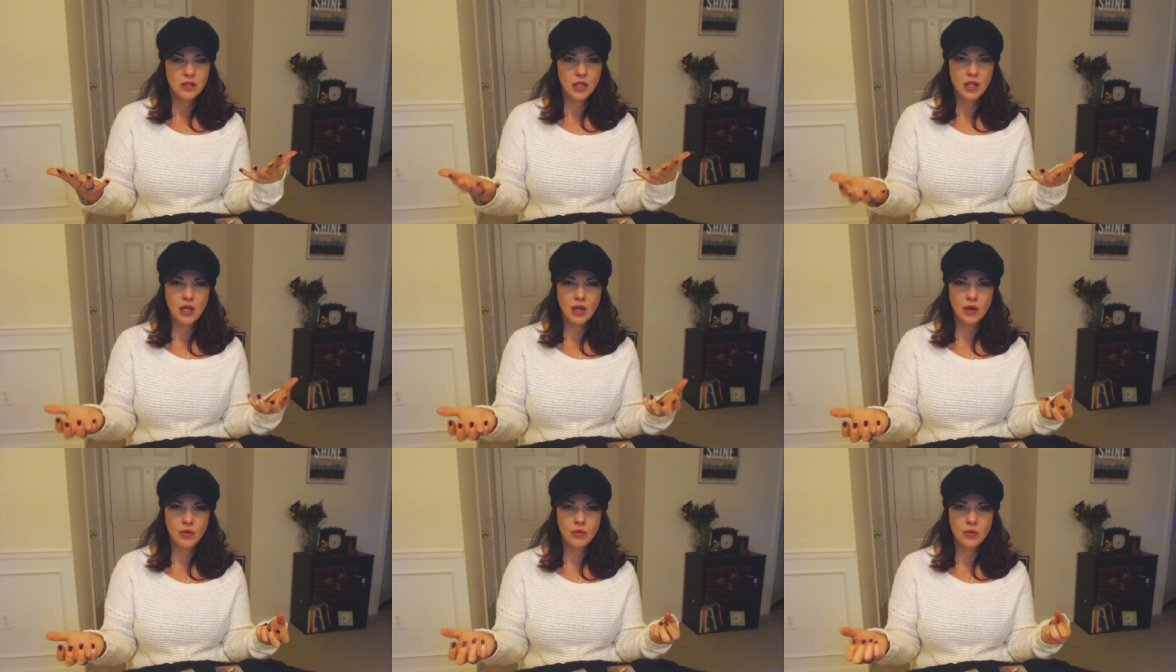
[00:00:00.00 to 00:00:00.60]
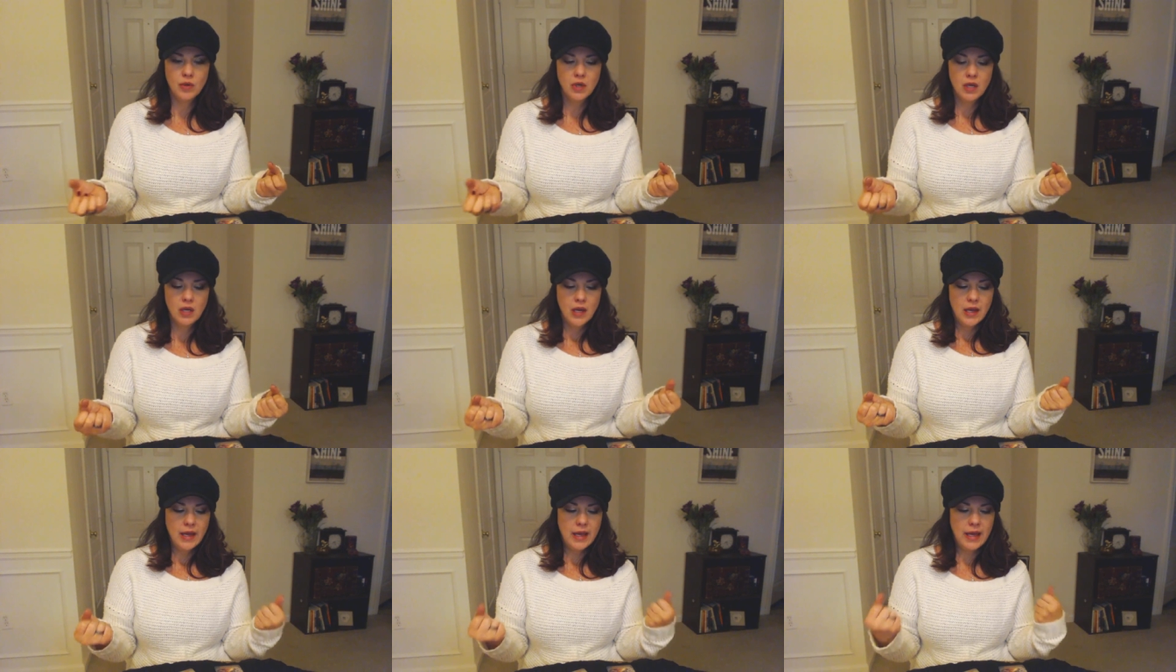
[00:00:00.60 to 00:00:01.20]
You know?
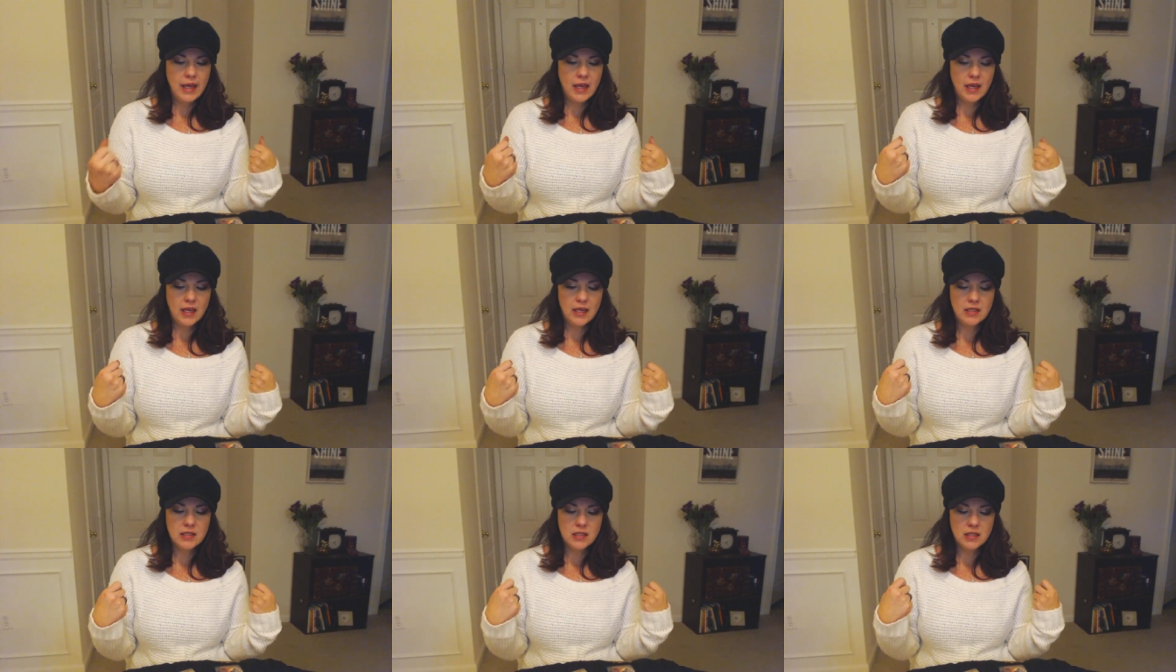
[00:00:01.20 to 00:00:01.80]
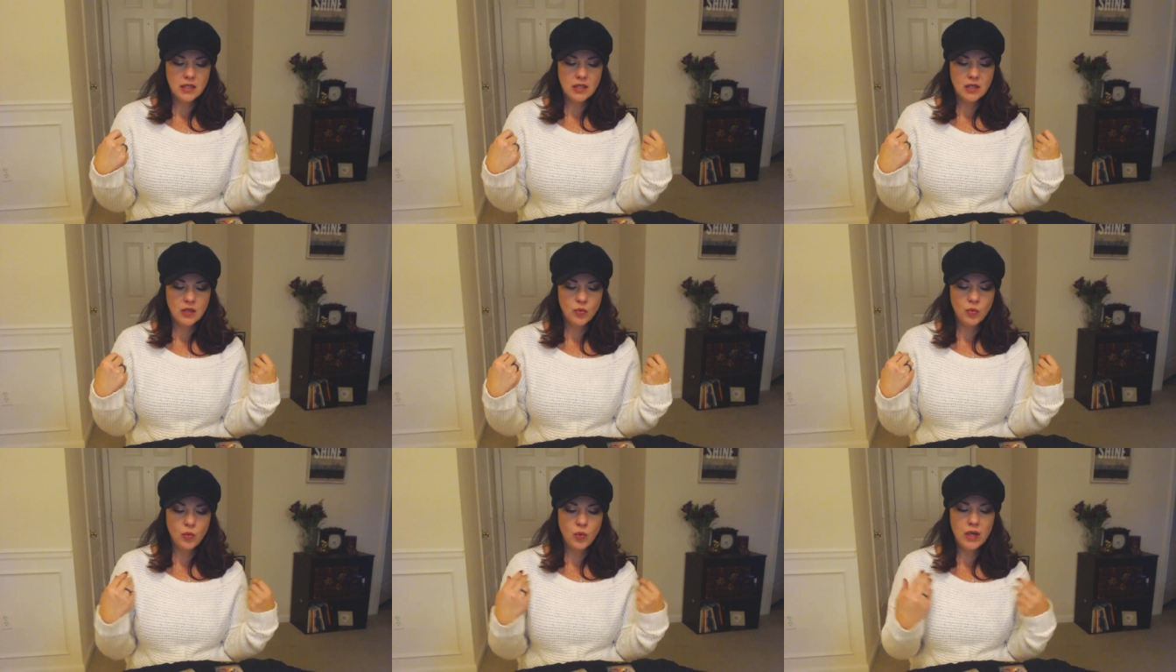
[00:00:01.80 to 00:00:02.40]
And
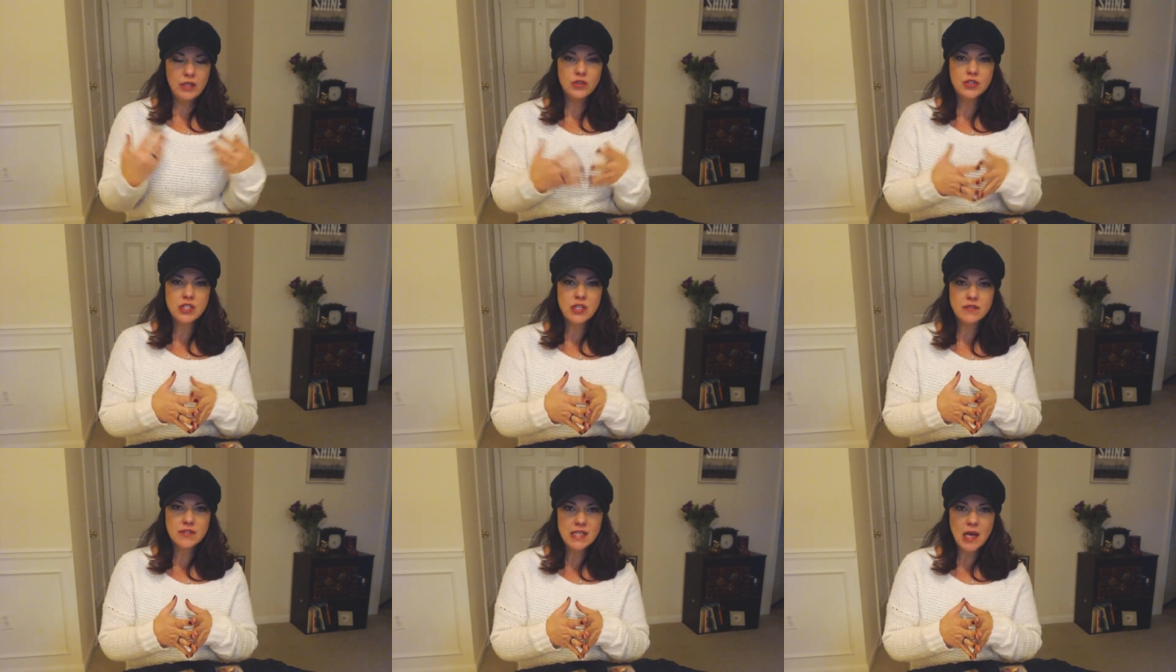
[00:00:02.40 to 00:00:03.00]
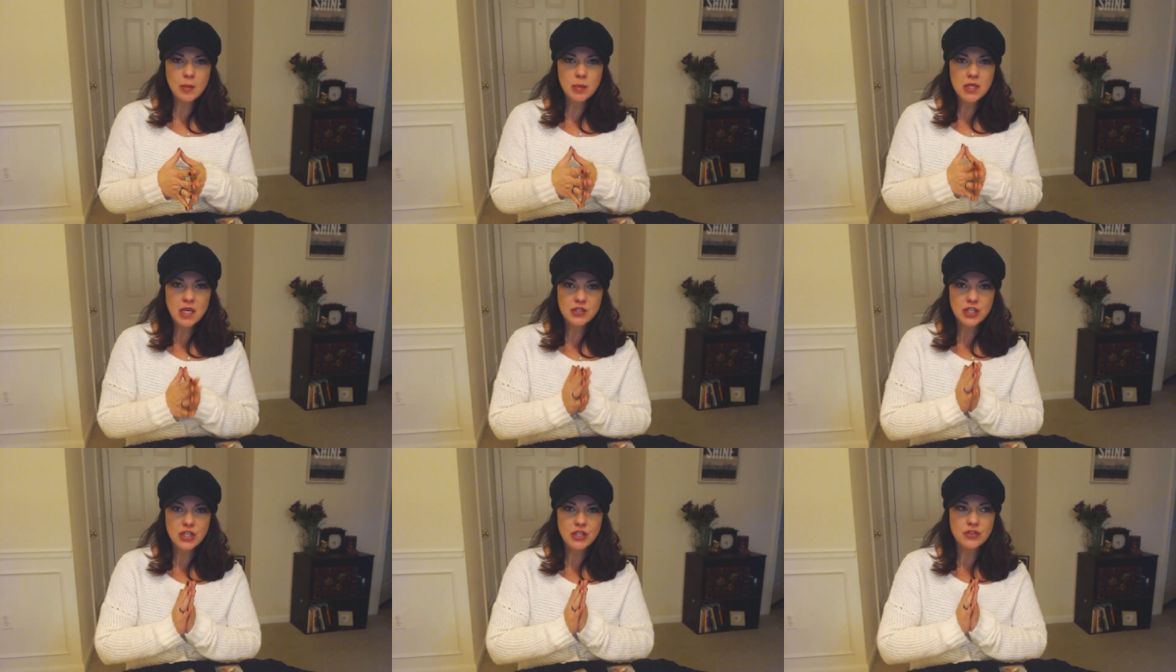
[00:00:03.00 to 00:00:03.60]
when you're self
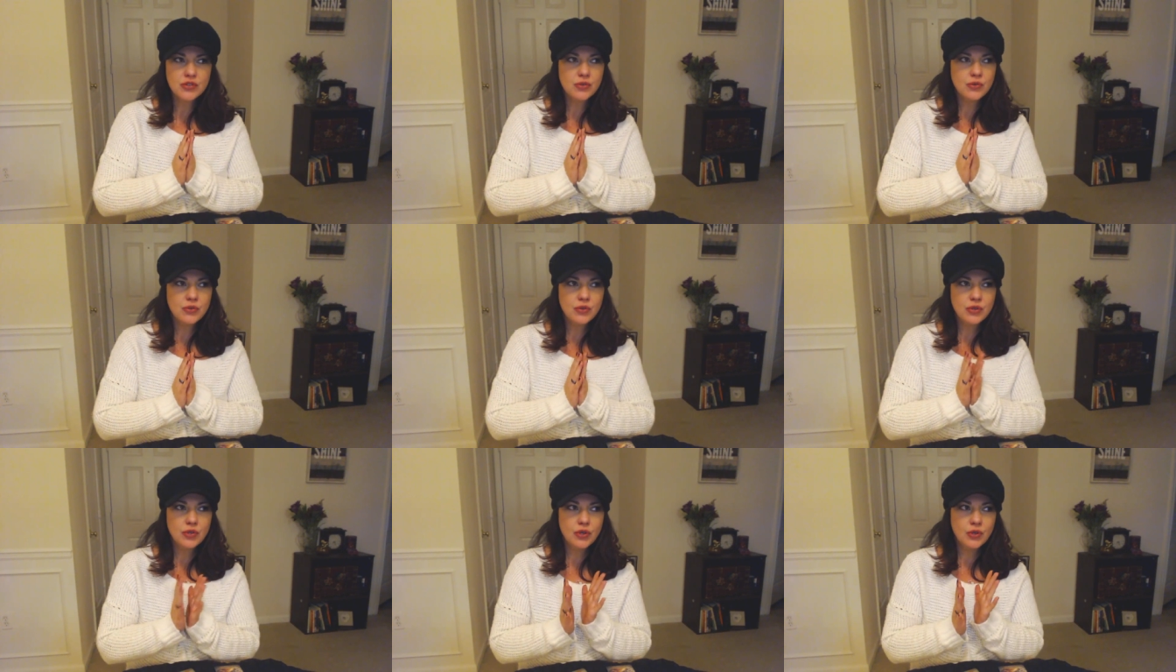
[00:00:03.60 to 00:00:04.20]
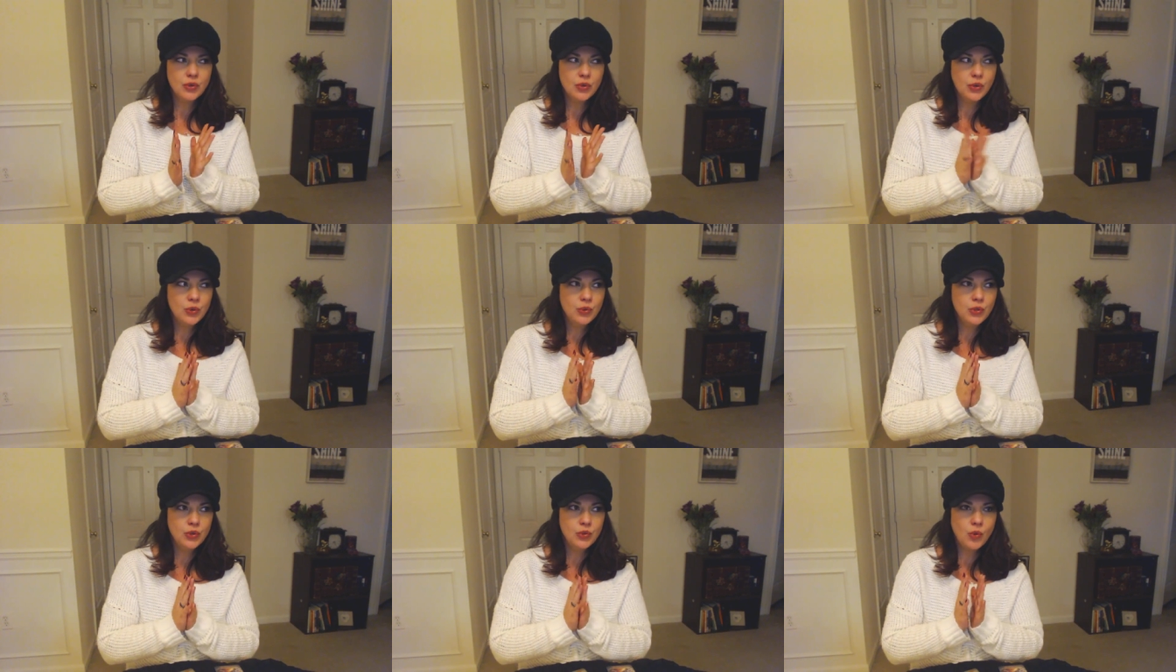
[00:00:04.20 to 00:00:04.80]
sabotaging your,
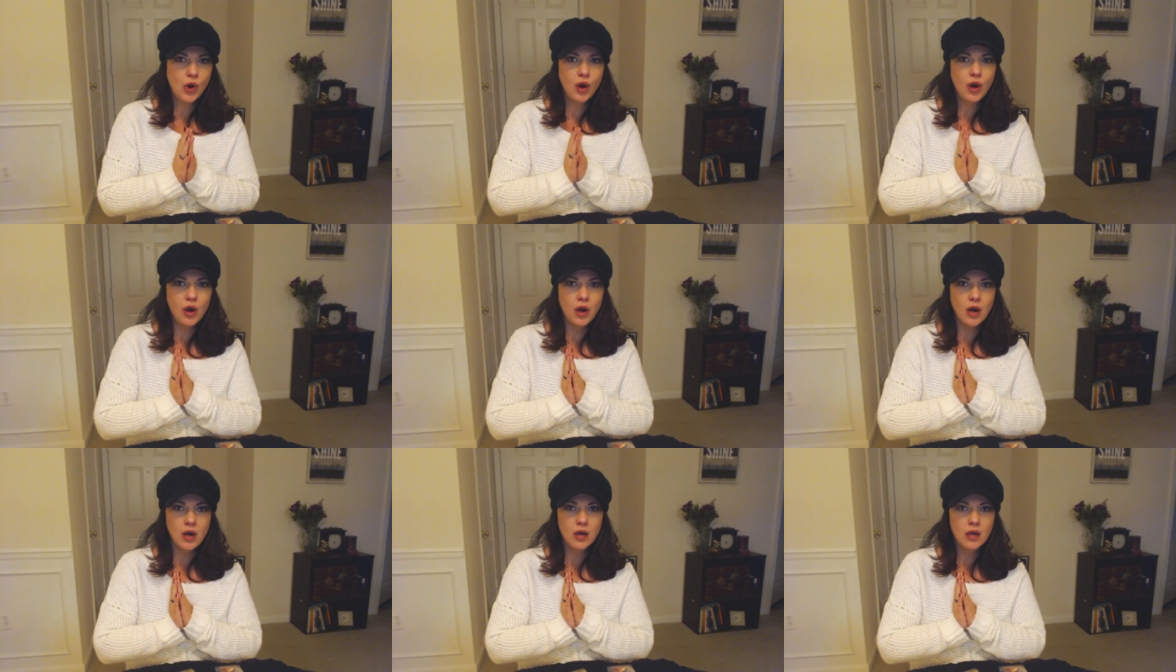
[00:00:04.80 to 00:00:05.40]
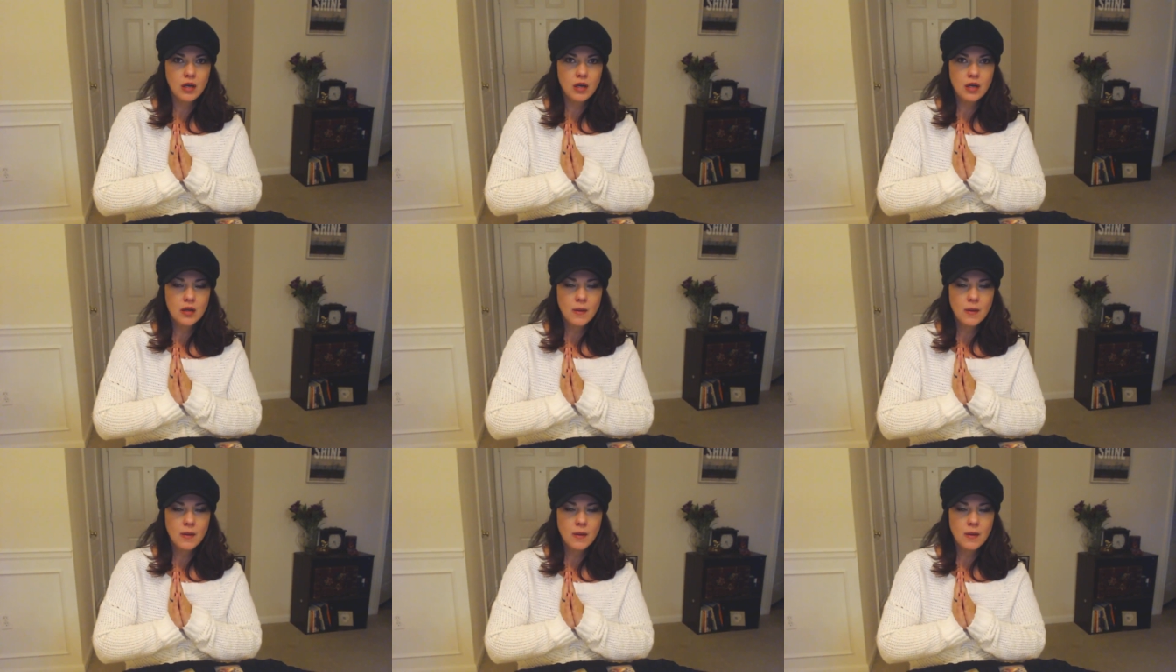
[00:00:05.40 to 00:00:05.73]
who you are